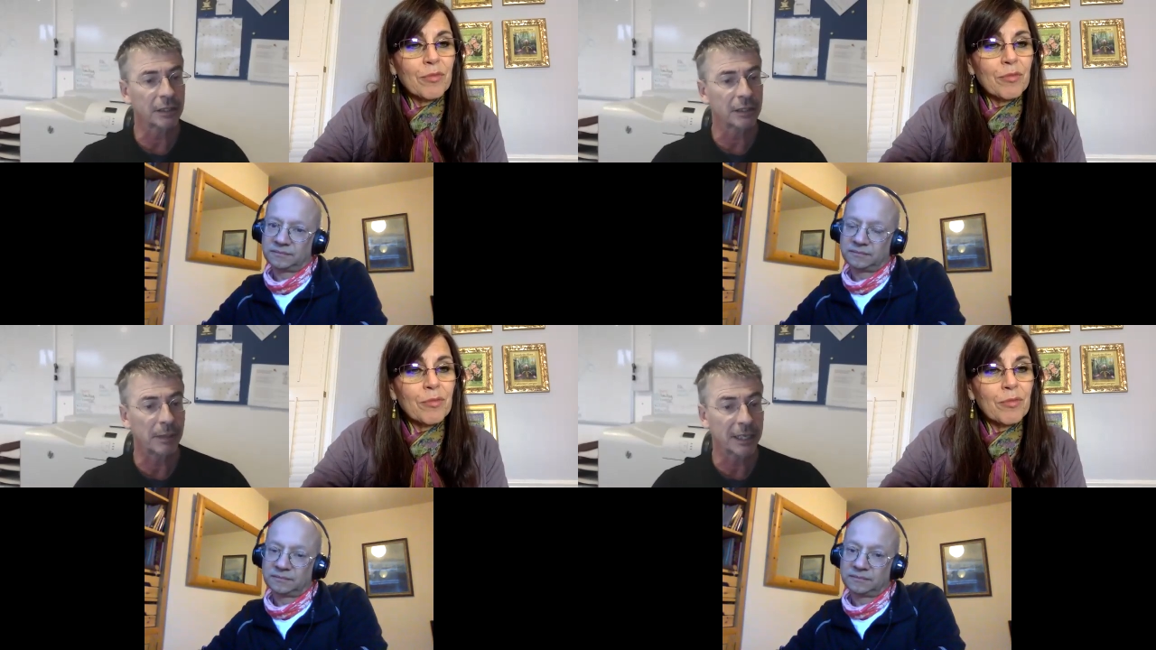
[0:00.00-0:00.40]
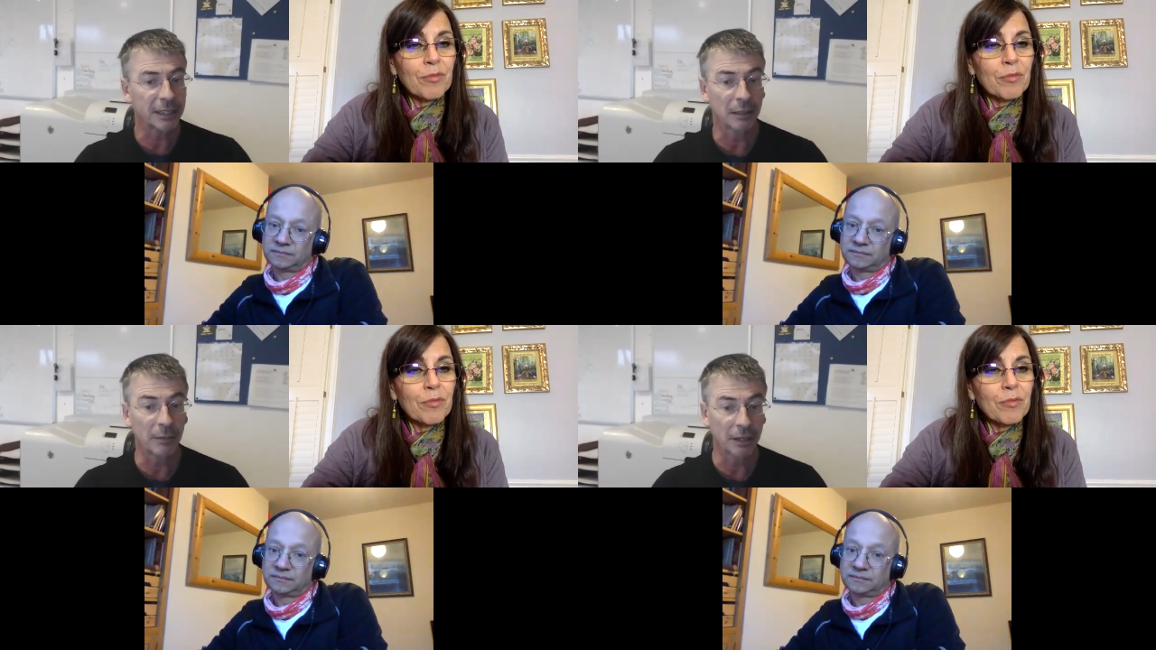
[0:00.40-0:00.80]
Speaker 1: the
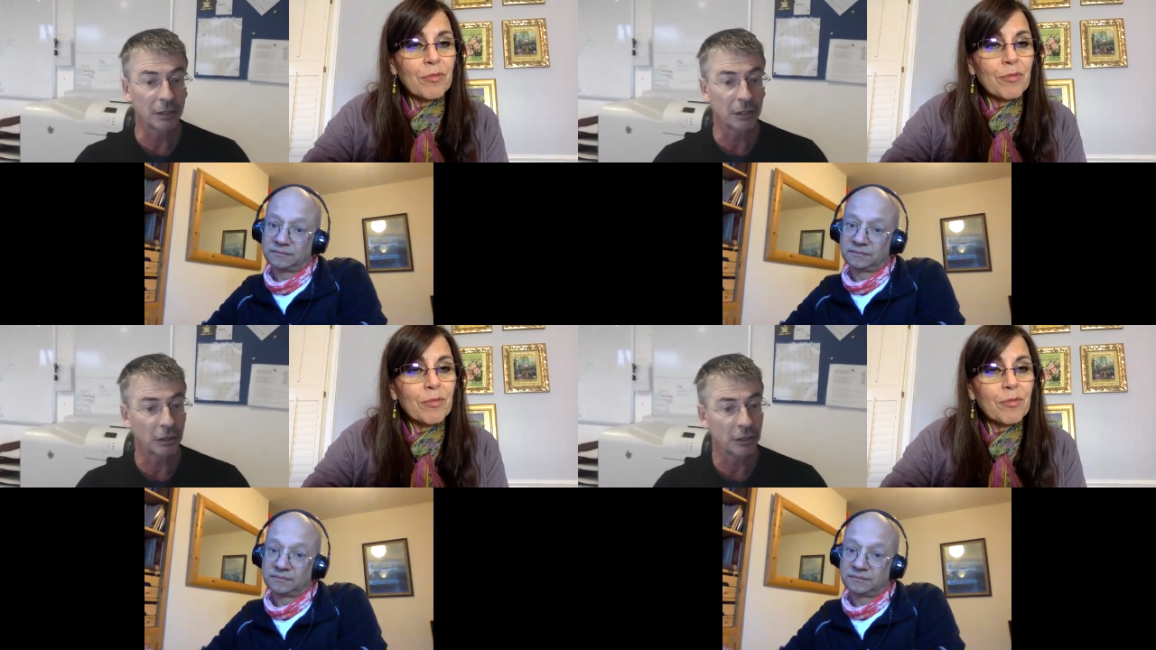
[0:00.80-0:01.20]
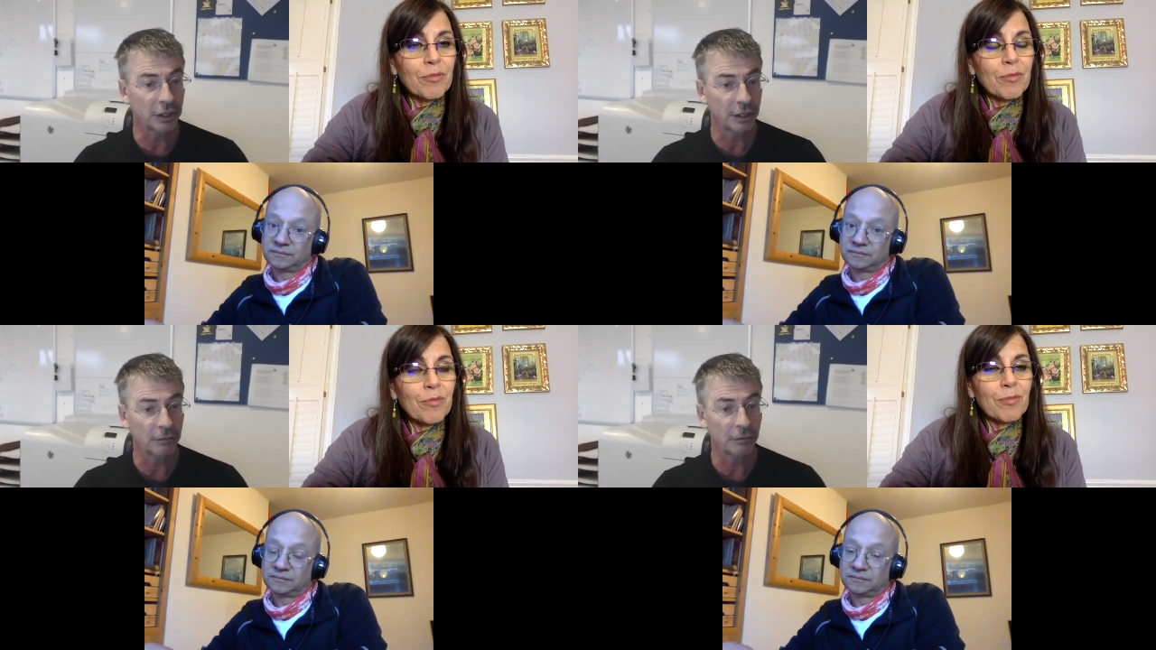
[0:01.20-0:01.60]
basic
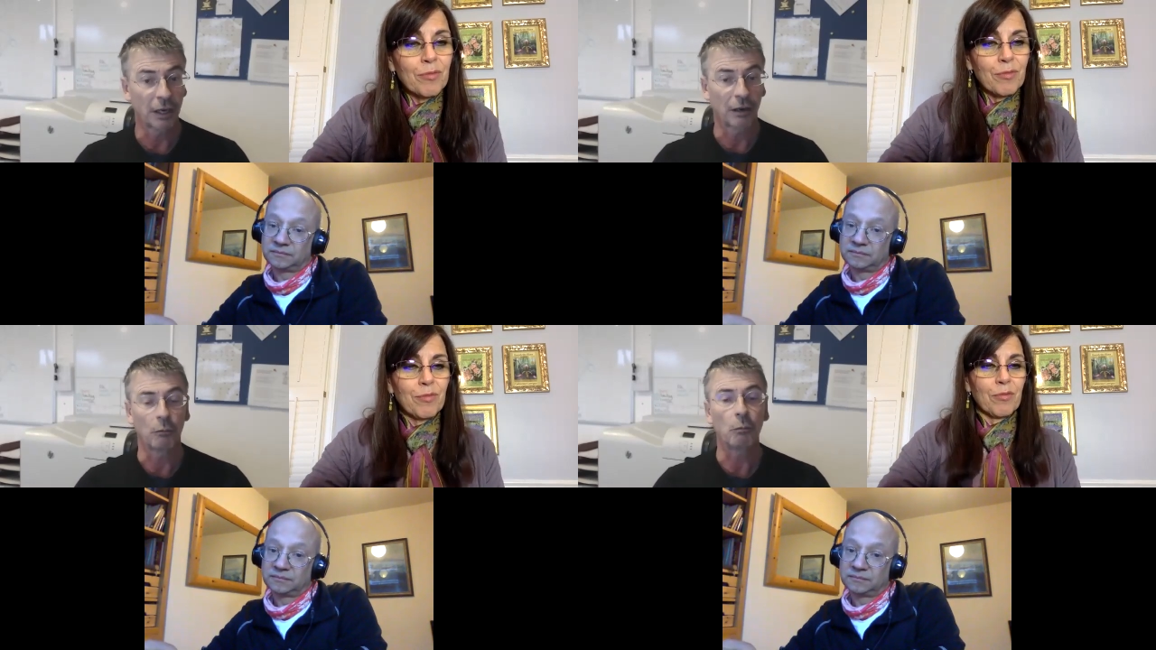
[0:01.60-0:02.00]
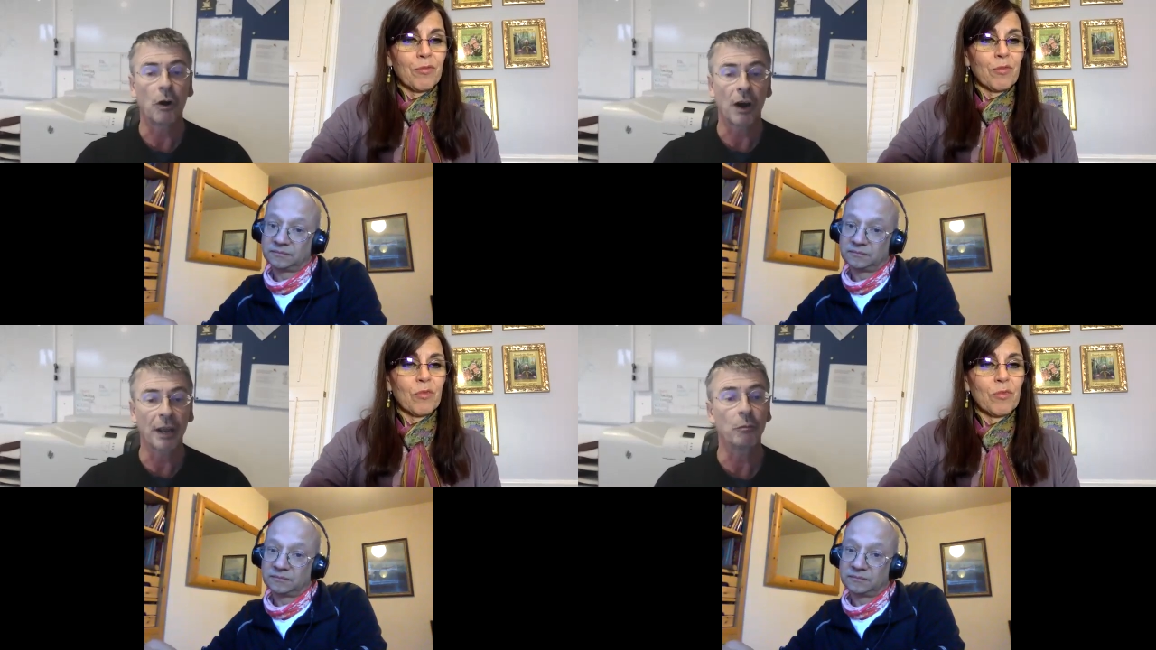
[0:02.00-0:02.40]
methodology of
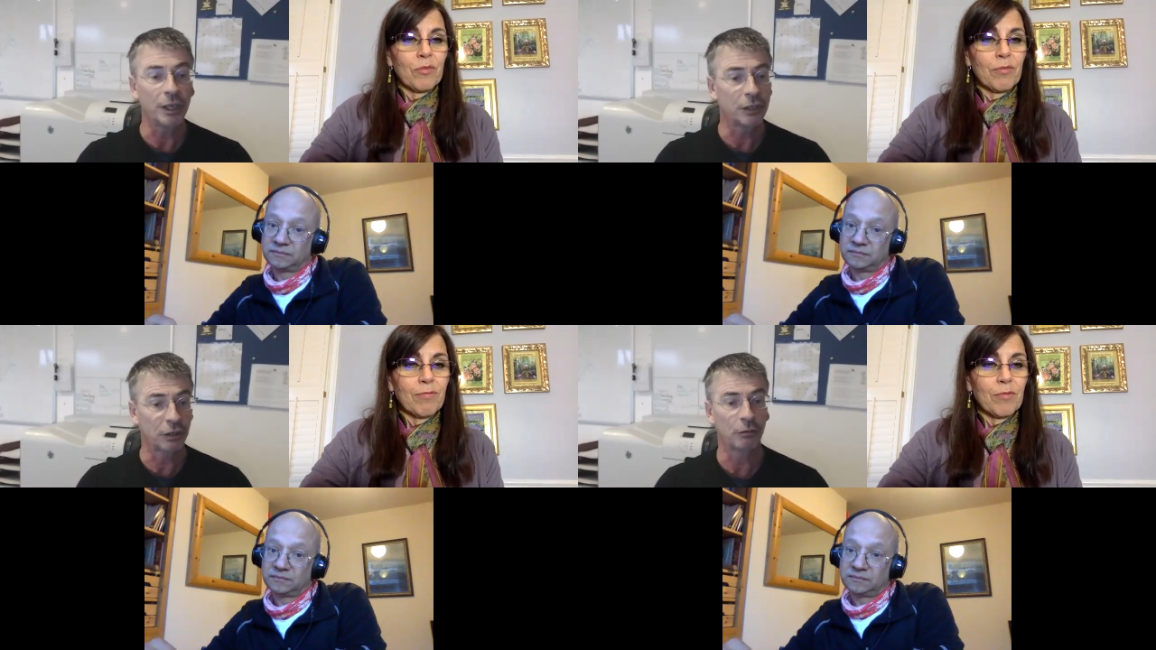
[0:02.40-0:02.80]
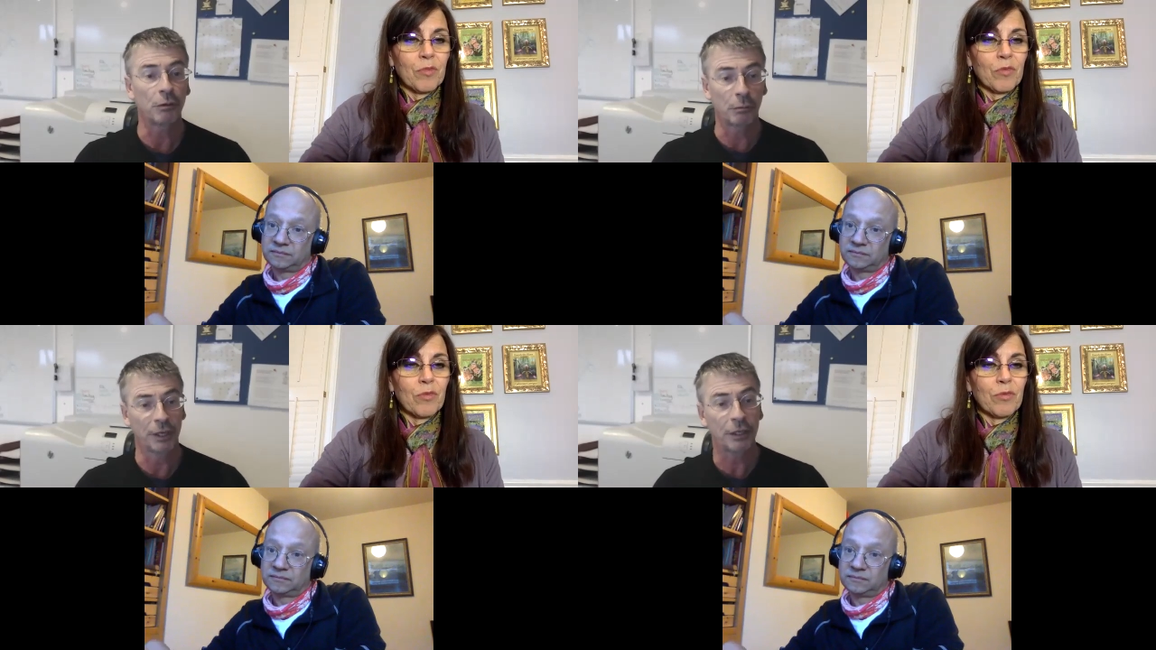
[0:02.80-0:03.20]
why we do what
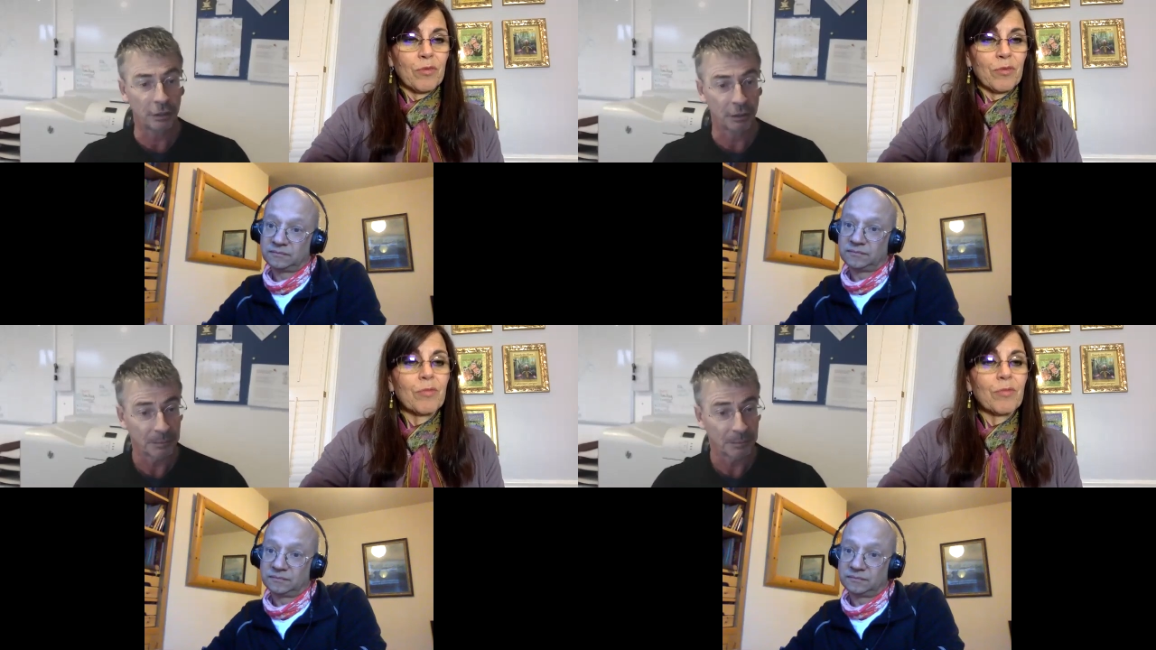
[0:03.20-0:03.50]
we do.